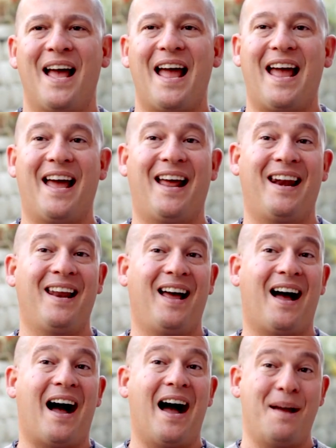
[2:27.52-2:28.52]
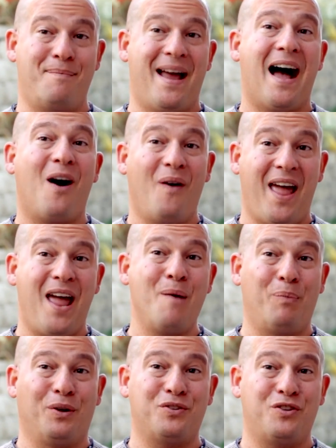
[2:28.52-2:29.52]
And I am now
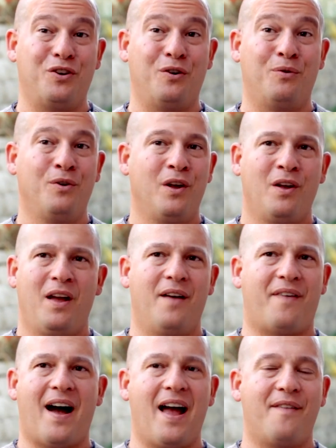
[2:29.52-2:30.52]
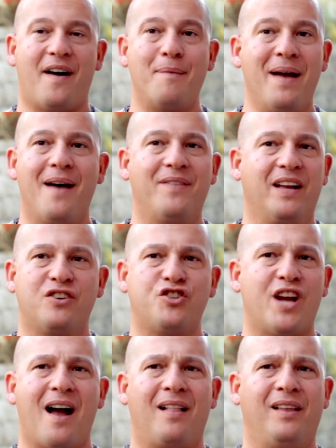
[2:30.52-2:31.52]
able to, if I'm having a
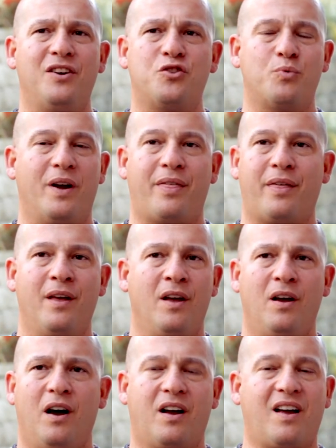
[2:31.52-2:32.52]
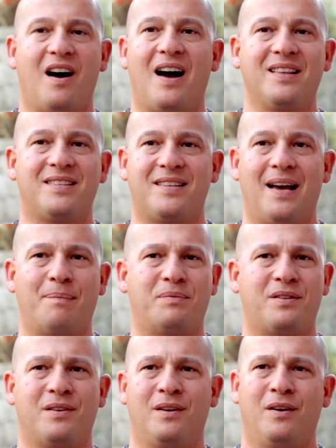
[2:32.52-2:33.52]
challenge with a
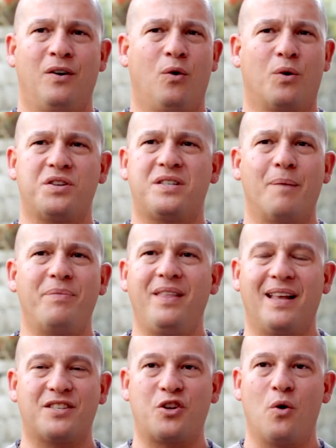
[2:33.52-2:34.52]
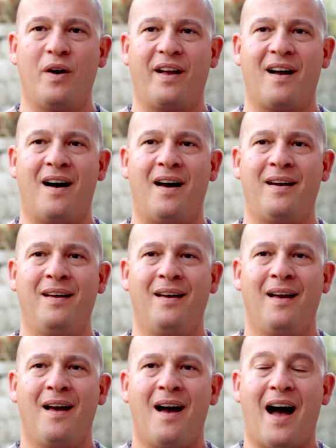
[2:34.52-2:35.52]
concept or something that's going on,
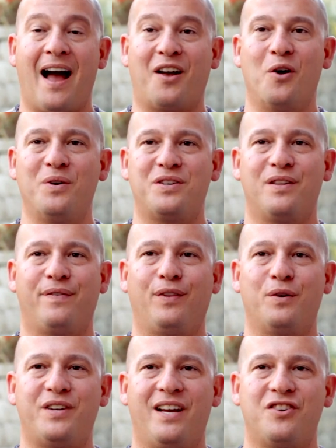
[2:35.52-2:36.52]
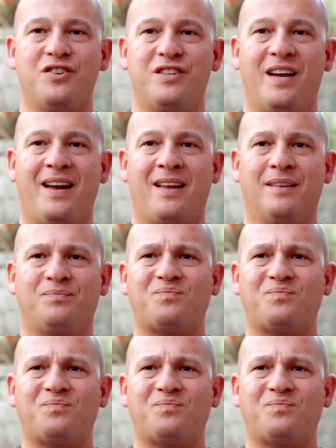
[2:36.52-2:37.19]
I go into the flotation tank